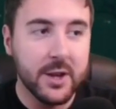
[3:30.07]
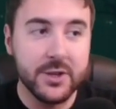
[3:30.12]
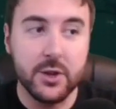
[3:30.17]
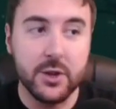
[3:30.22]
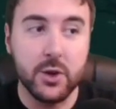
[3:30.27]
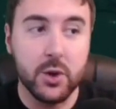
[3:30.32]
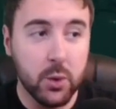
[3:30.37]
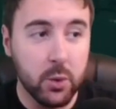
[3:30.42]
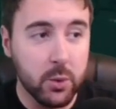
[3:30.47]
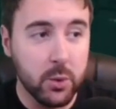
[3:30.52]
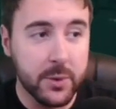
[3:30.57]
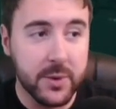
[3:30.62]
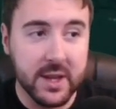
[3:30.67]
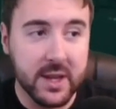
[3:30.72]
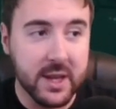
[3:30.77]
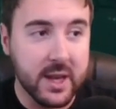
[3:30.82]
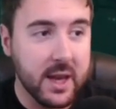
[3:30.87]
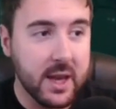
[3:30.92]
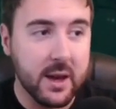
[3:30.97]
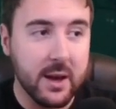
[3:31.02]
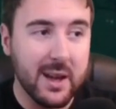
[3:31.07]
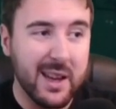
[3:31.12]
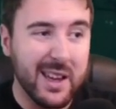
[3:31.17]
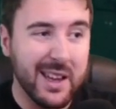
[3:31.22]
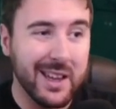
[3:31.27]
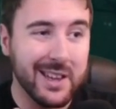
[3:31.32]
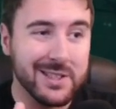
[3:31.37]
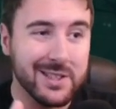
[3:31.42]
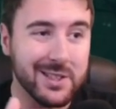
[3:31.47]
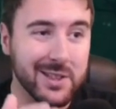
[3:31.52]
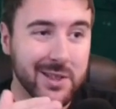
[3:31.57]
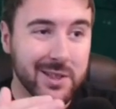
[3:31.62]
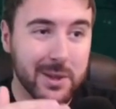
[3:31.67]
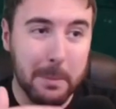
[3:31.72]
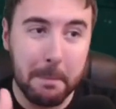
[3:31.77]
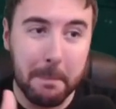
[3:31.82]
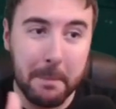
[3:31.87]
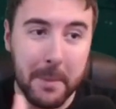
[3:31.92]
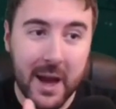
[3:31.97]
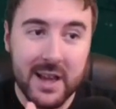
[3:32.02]
So the cool thing here is
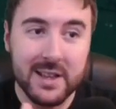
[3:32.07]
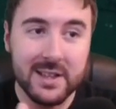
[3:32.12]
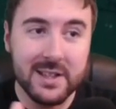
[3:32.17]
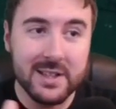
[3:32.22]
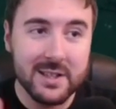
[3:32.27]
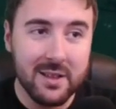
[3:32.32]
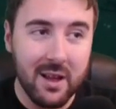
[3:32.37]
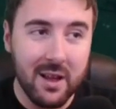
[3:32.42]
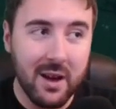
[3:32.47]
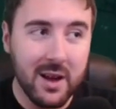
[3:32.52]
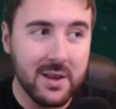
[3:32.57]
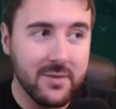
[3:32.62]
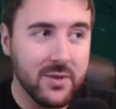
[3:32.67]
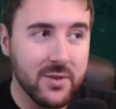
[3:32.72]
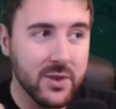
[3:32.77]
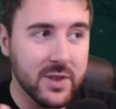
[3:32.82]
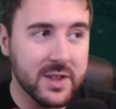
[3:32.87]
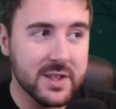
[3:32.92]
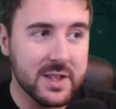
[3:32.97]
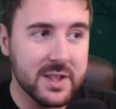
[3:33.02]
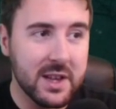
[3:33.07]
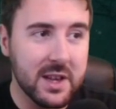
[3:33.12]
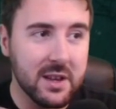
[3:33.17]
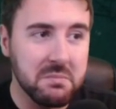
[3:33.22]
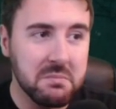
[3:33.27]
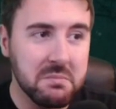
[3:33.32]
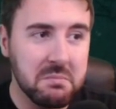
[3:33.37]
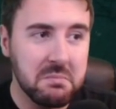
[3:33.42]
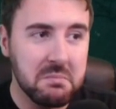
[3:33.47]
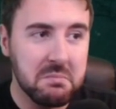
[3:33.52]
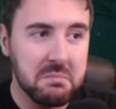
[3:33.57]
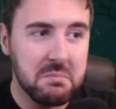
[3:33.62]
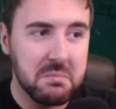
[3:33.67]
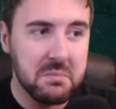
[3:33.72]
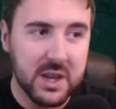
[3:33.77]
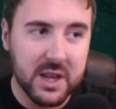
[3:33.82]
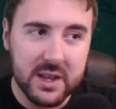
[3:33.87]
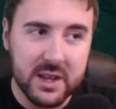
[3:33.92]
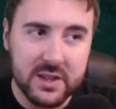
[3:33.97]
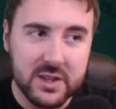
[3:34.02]
that the baseline for this team
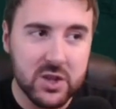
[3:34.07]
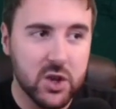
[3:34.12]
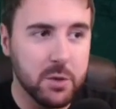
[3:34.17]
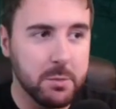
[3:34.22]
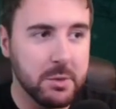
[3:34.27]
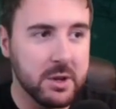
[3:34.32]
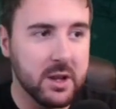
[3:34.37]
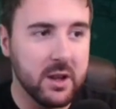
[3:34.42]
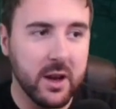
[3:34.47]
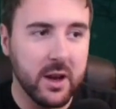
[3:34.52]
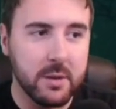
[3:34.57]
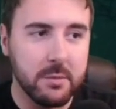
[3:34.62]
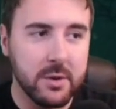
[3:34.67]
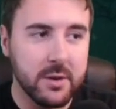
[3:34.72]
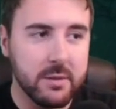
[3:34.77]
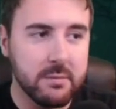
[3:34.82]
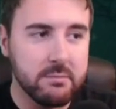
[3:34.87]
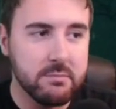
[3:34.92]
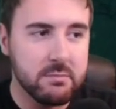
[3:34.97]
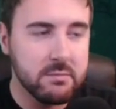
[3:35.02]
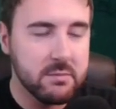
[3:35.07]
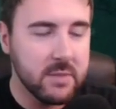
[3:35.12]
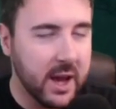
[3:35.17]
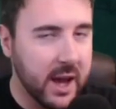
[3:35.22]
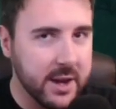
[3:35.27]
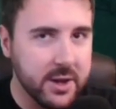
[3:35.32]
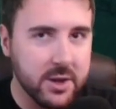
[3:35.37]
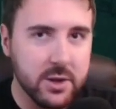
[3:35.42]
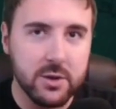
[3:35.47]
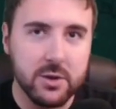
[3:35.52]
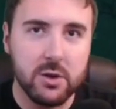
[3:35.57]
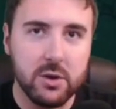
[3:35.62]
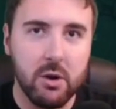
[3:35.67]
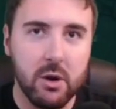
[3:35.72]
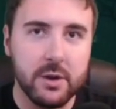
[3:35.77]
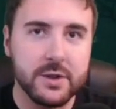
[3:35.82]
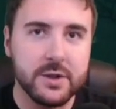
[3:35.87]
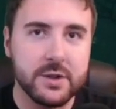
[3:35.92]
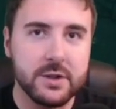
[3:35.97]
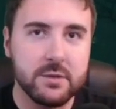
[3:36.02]
is human linemen at a good
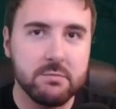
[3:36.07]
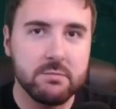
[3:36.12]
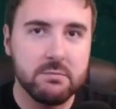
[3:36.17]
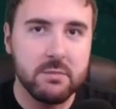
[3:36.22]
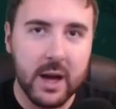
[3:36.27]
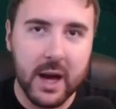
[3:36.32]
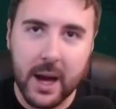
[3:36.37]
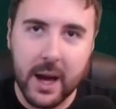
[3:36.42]
cost.